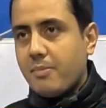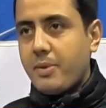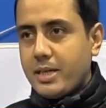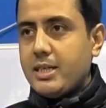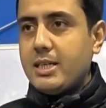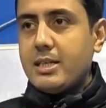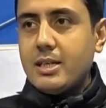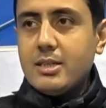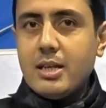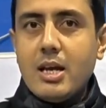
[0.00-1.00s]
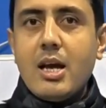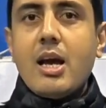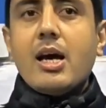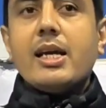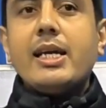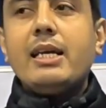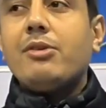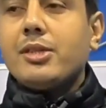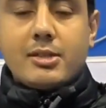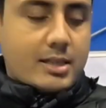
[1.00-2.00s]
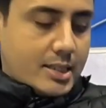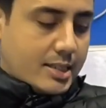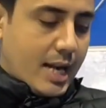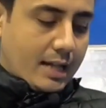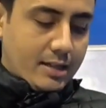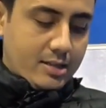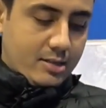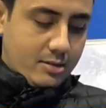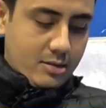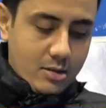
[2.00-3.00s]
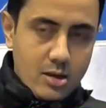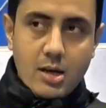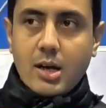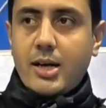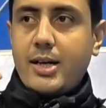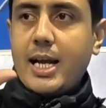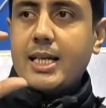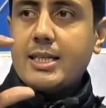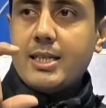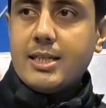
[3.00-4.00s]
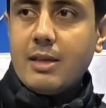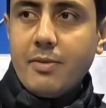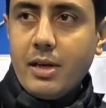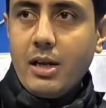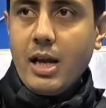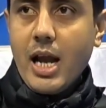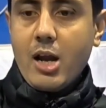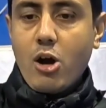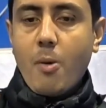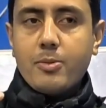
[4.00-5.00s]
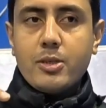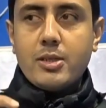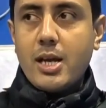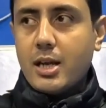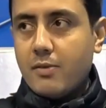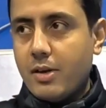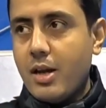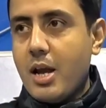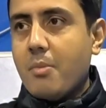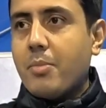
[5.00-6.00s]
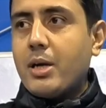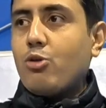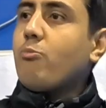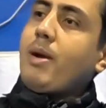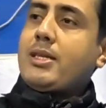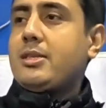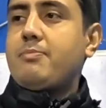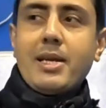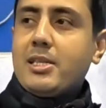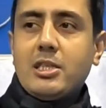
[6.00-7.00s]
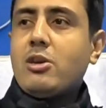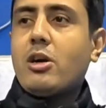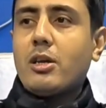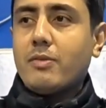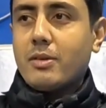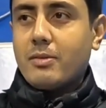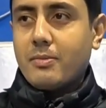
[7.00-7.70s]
of the PTE test, reading questions are just like this. A text is given and options are given, but no passage. Passage is not given.